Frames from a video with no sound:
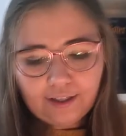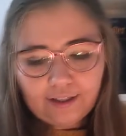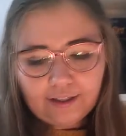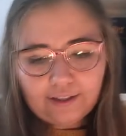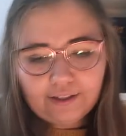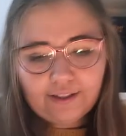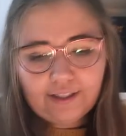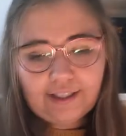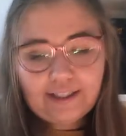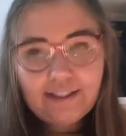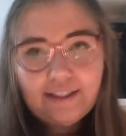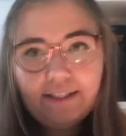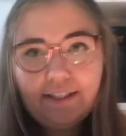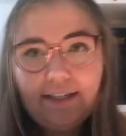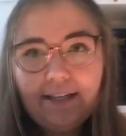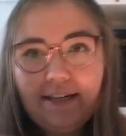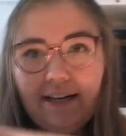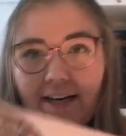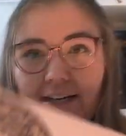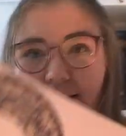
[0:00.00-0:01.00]
you can see
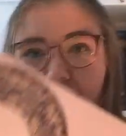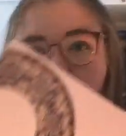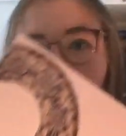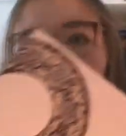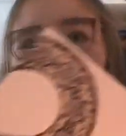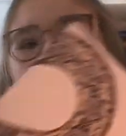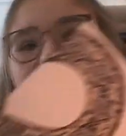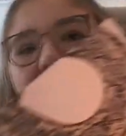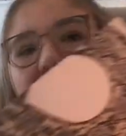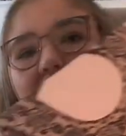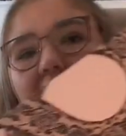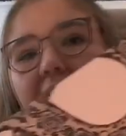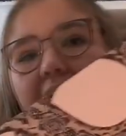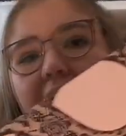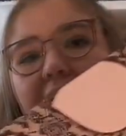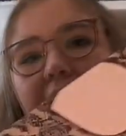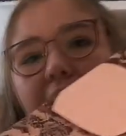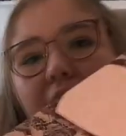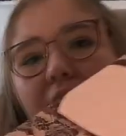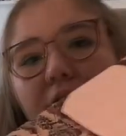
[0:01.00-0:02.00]
that there is a
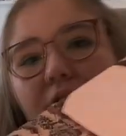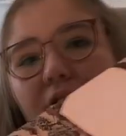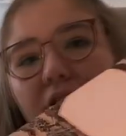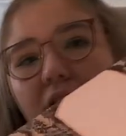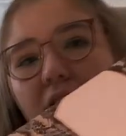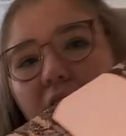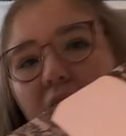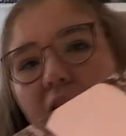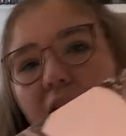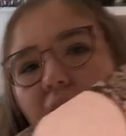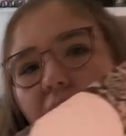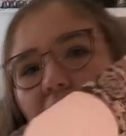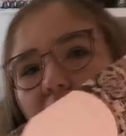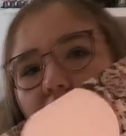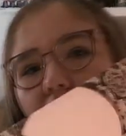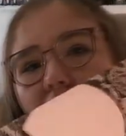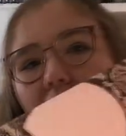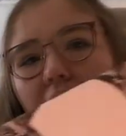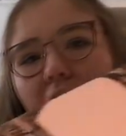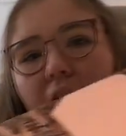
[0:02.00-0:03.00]
huge
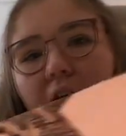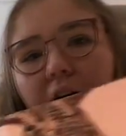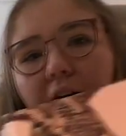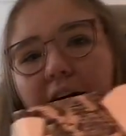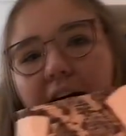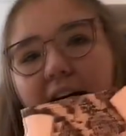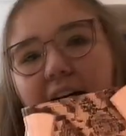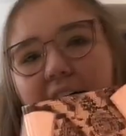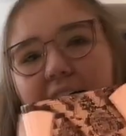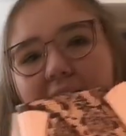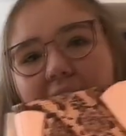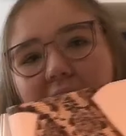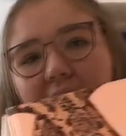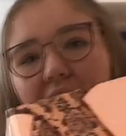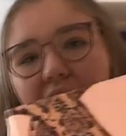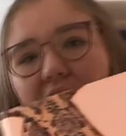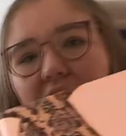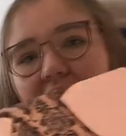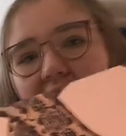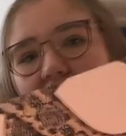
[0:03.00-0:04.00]
glorious
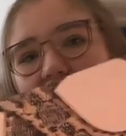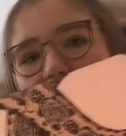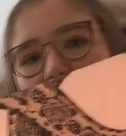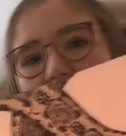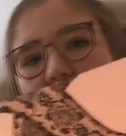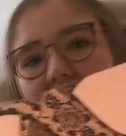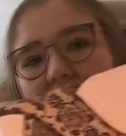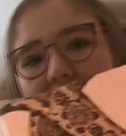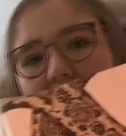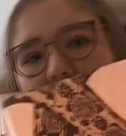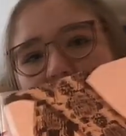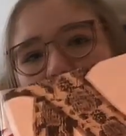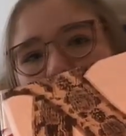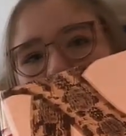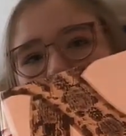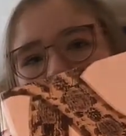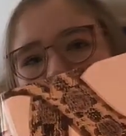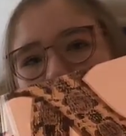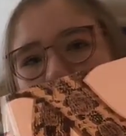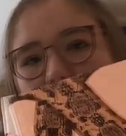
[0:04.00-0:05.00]
shiny
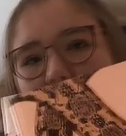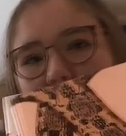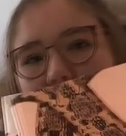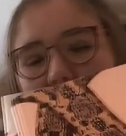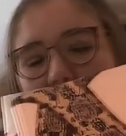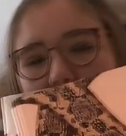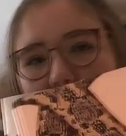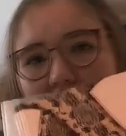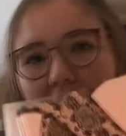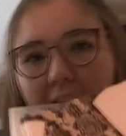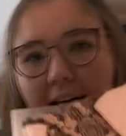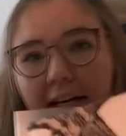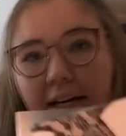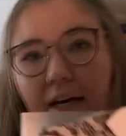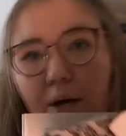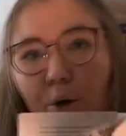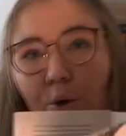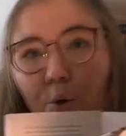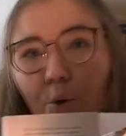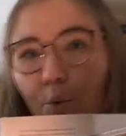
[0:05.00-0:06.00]
snake
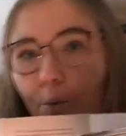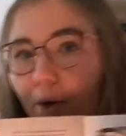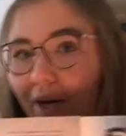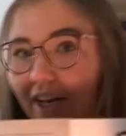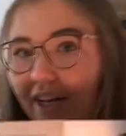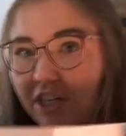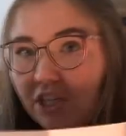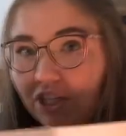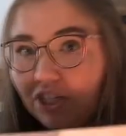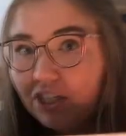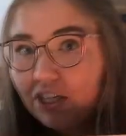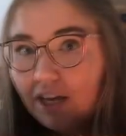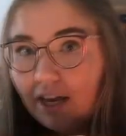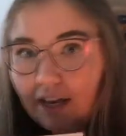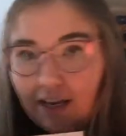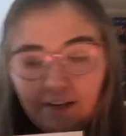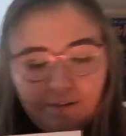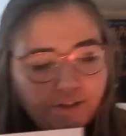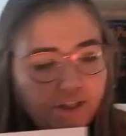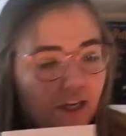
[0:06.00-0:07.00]
which
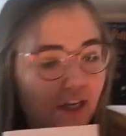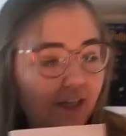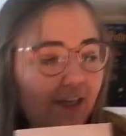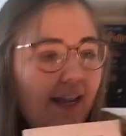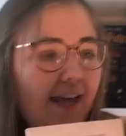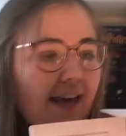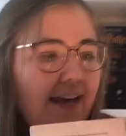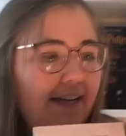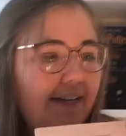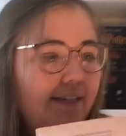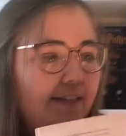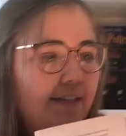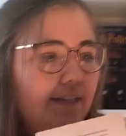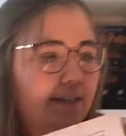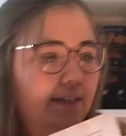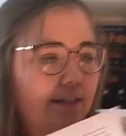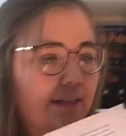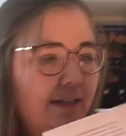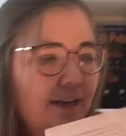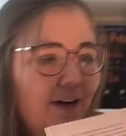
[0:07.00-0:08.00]
lives on land,
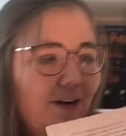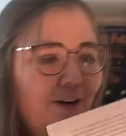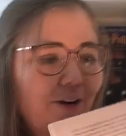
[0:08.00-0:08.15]
so